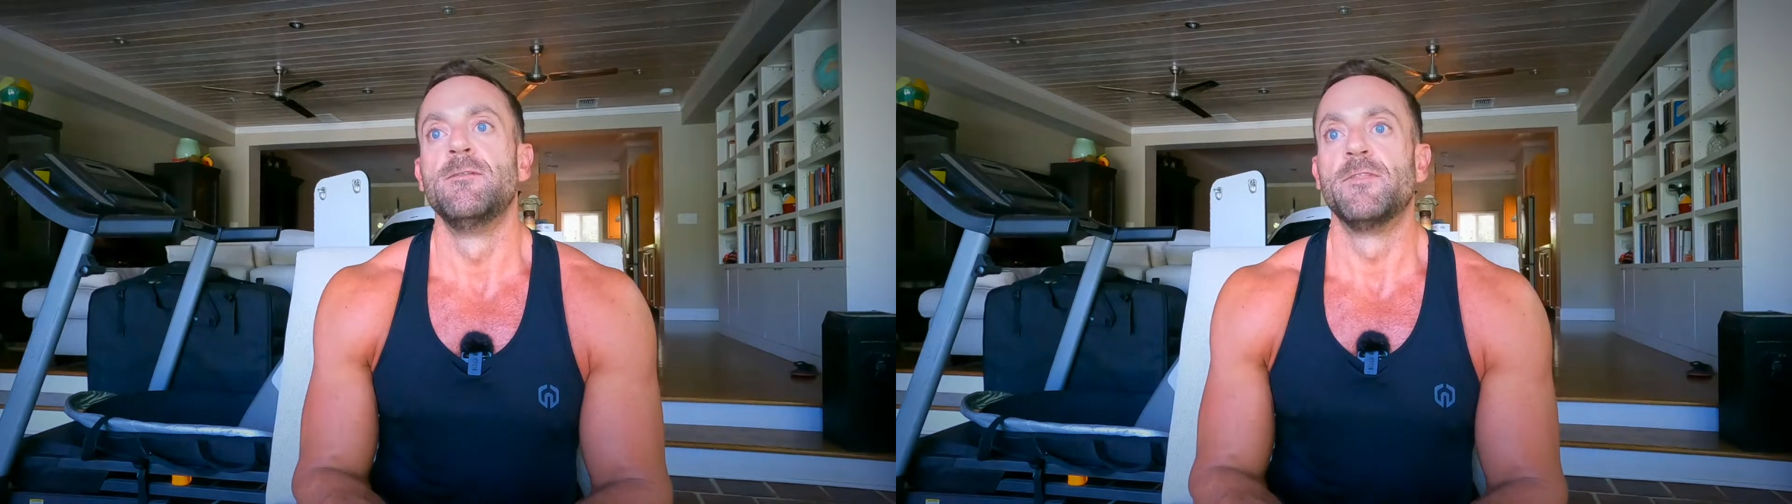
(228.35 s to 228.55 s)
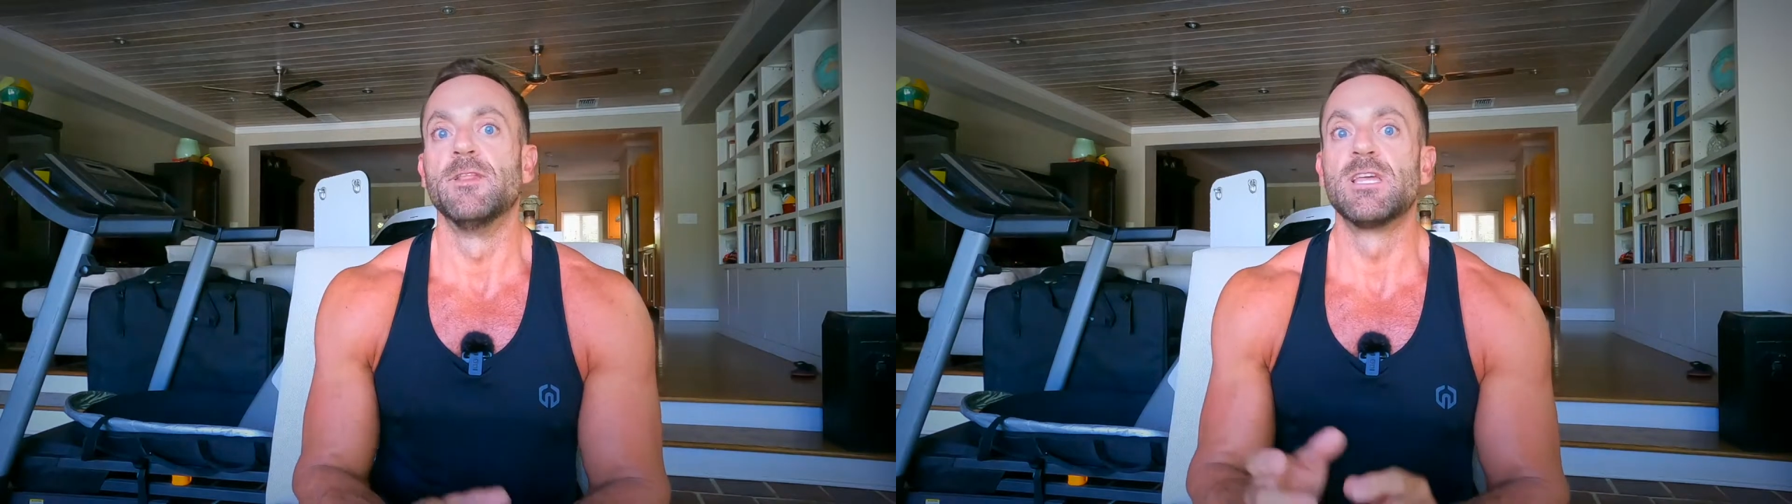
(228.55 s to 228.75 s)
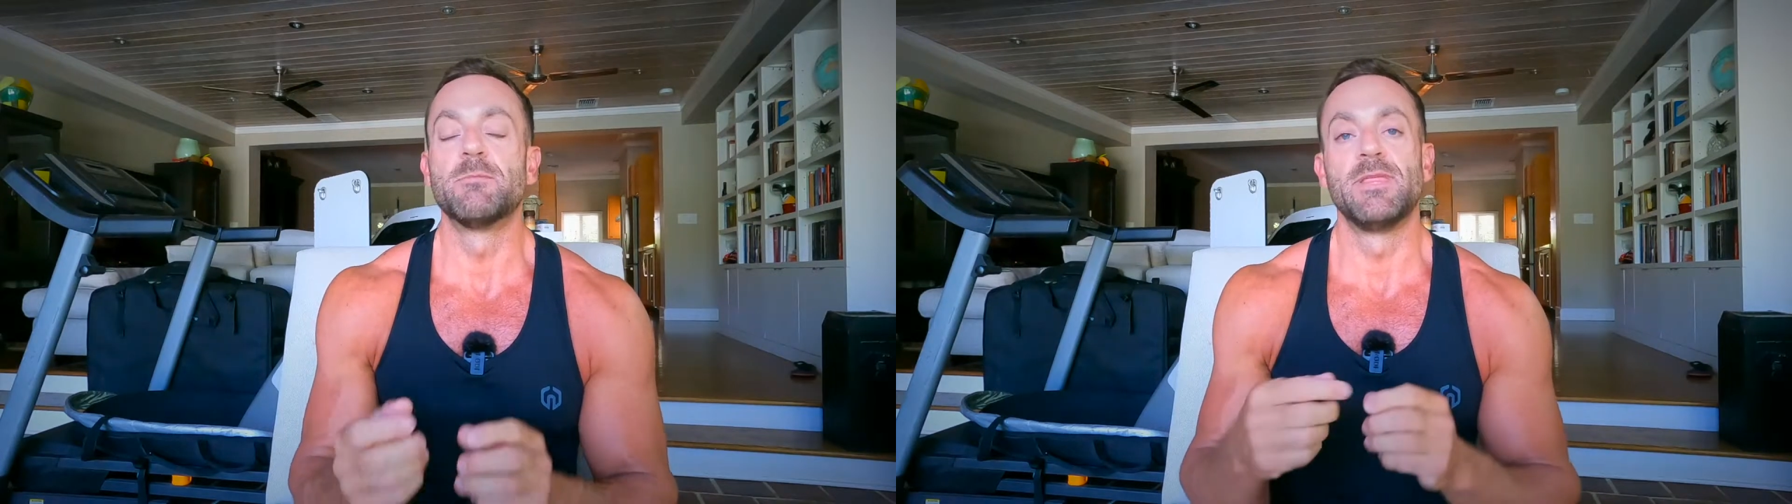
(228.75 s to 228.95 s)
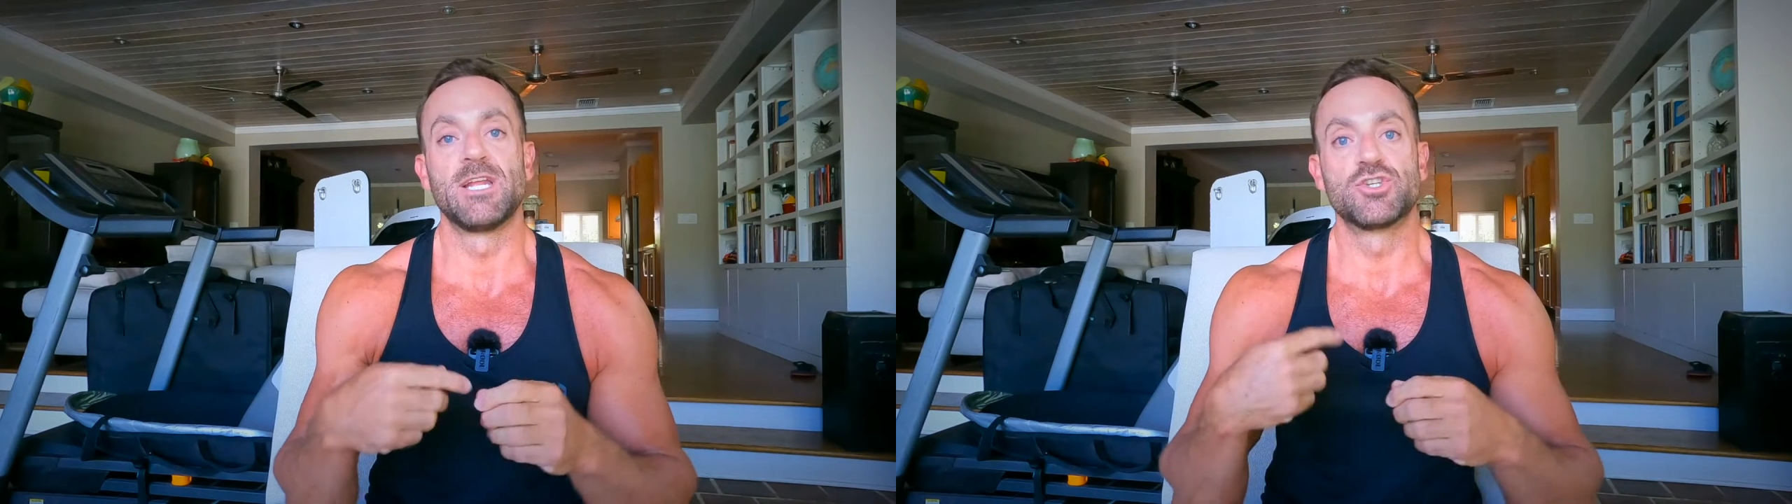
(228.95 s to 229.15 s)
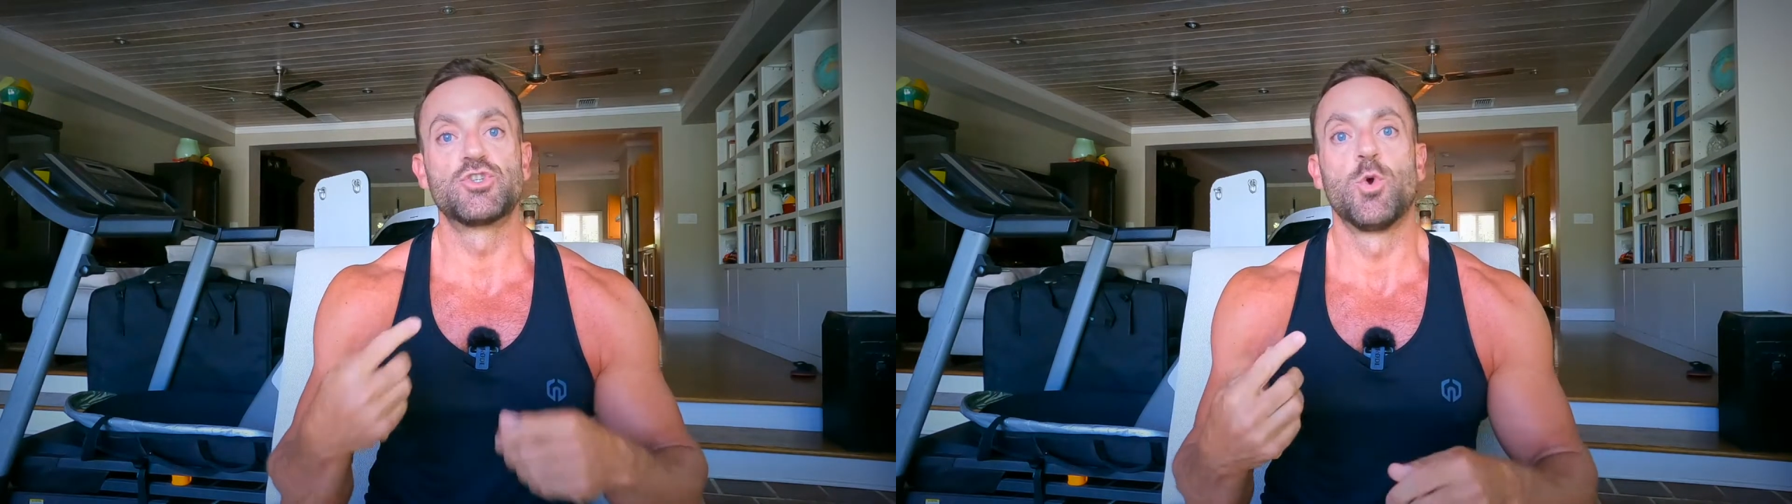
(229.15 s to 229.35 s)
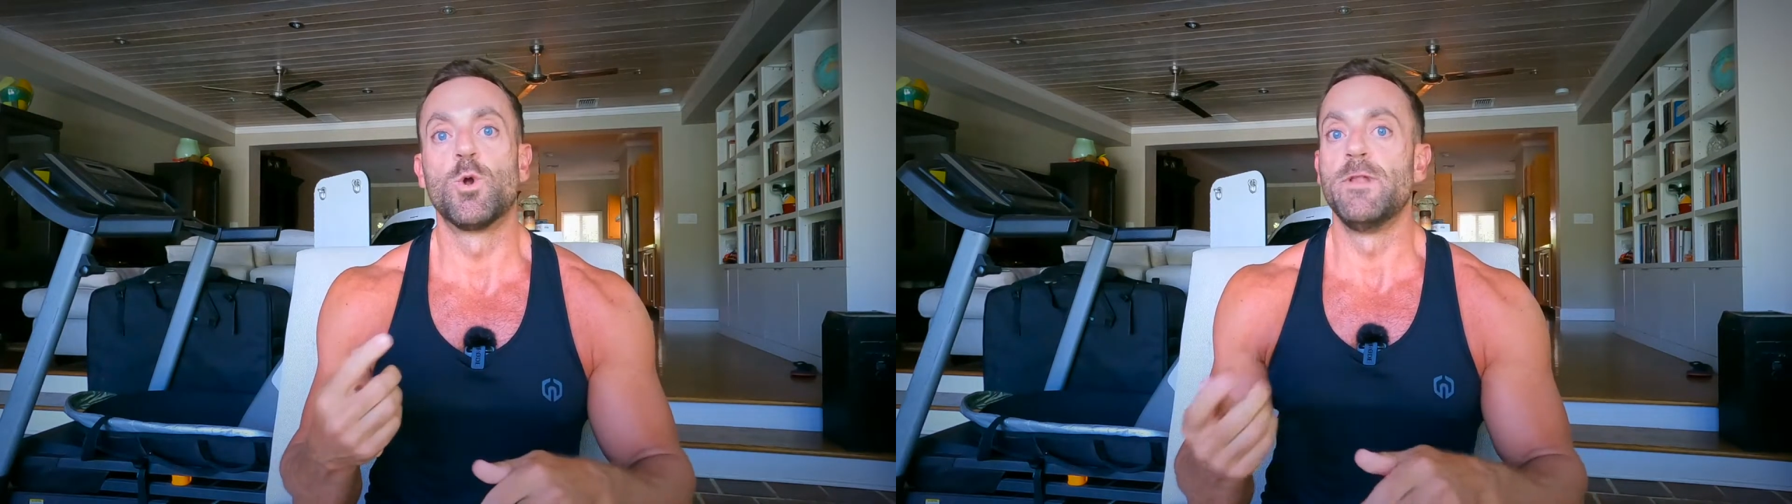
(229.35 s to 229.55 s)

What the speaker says: the ligament that is torn,